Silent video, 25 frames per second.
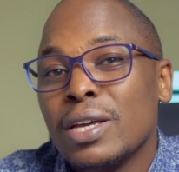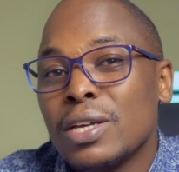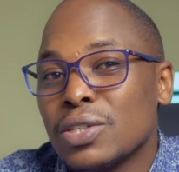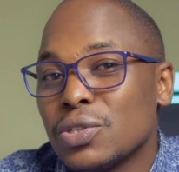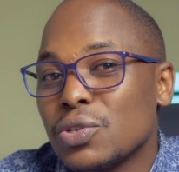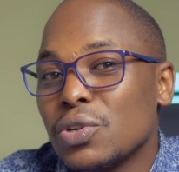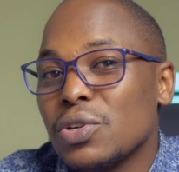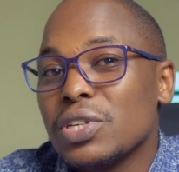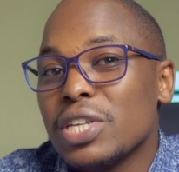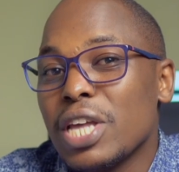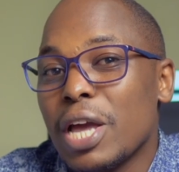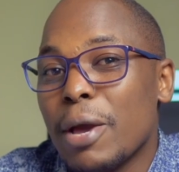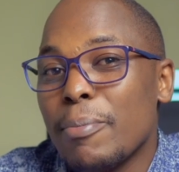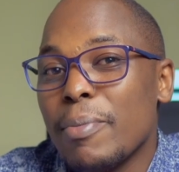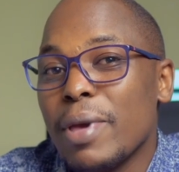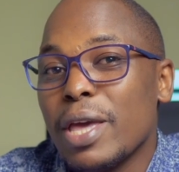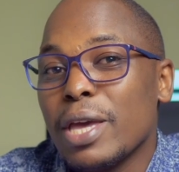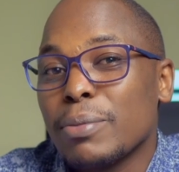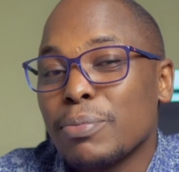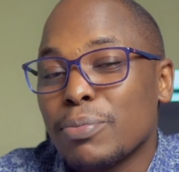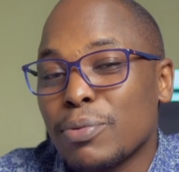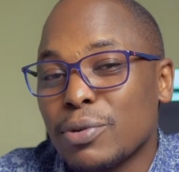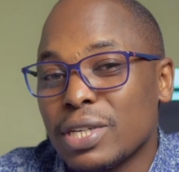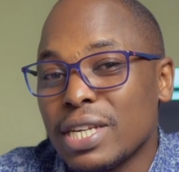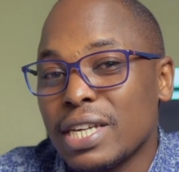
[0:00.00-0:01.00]
Sodium
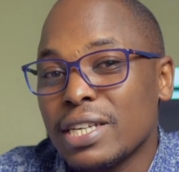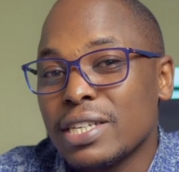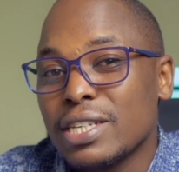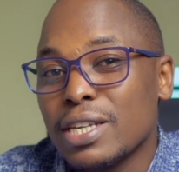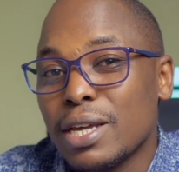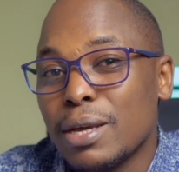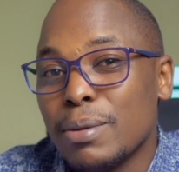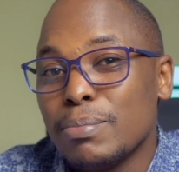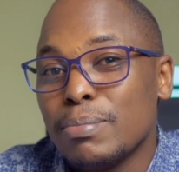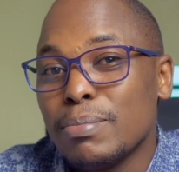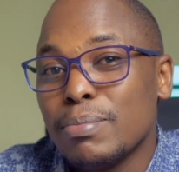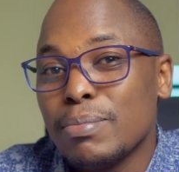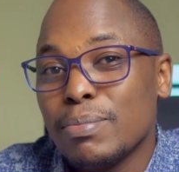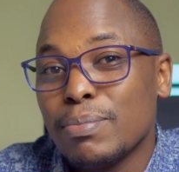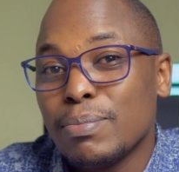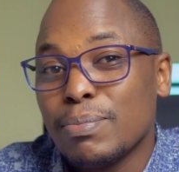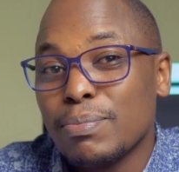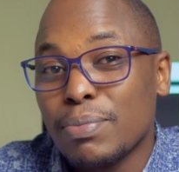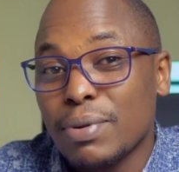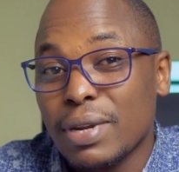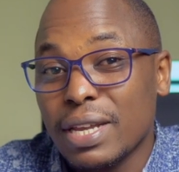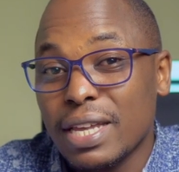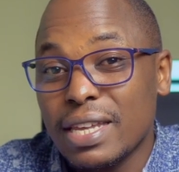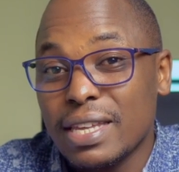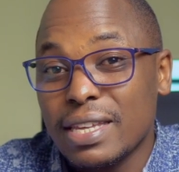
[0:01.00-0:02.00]
and potassium
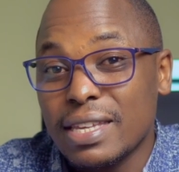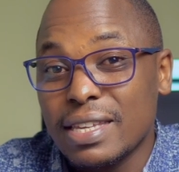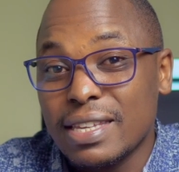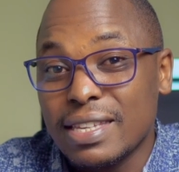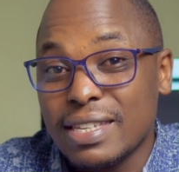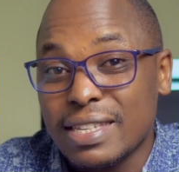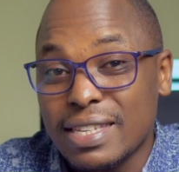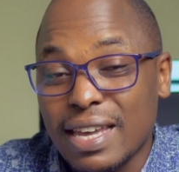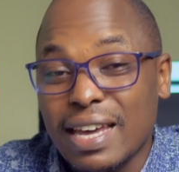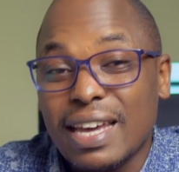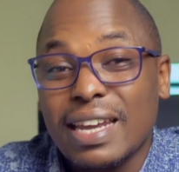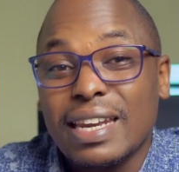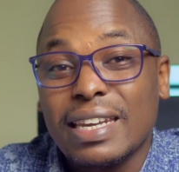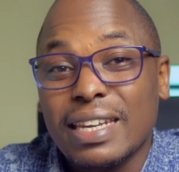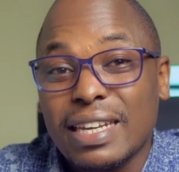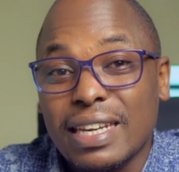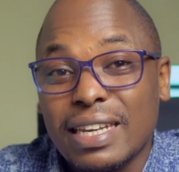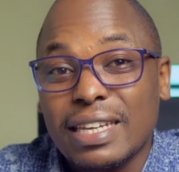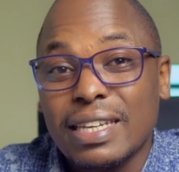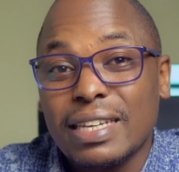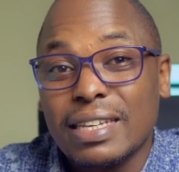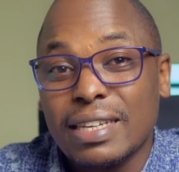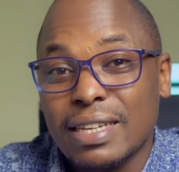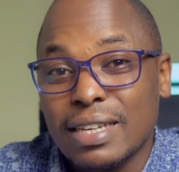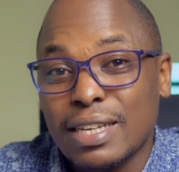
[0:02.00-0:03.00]
plays a
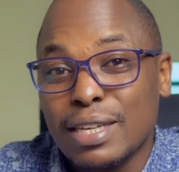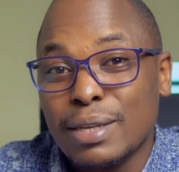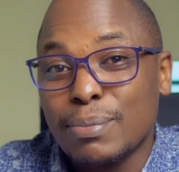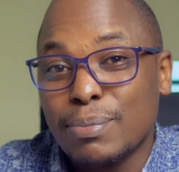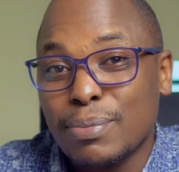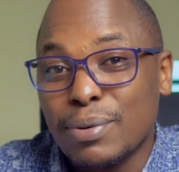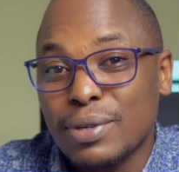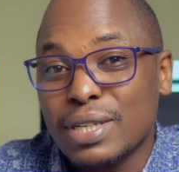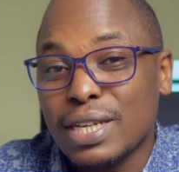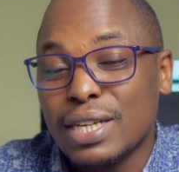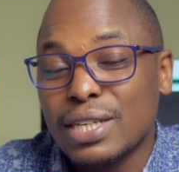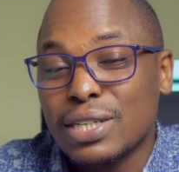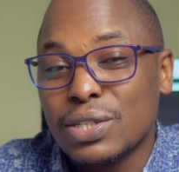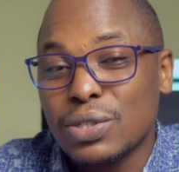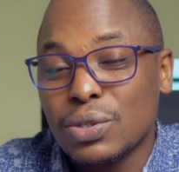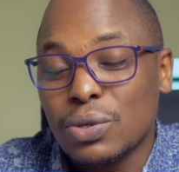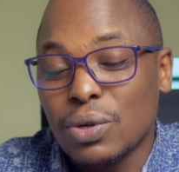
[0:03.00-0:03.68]
really important